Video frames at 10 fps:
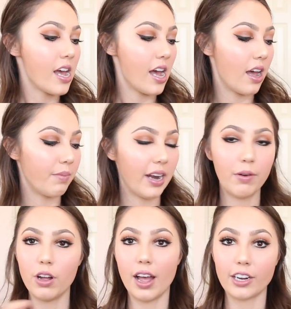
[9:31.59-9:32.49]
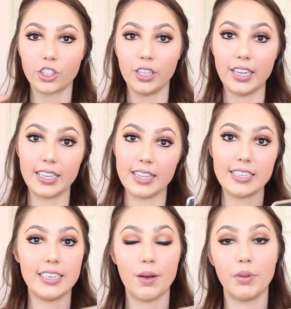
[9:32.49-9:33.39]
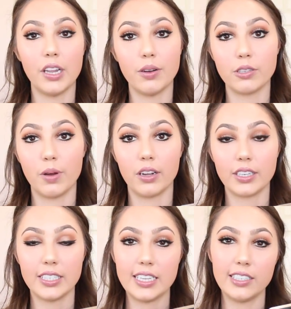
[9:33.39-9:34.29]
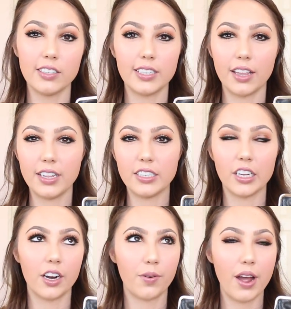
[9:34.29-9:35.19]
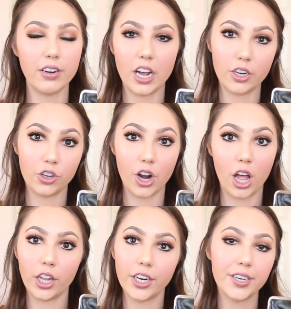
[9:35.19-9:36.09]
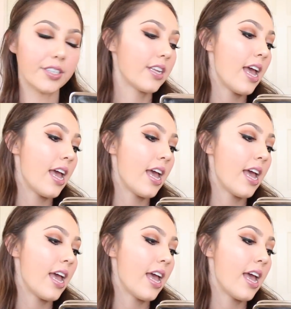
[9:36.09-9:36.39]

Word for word: Um, and I will actually link this down below as well because they still sell these. They're around $100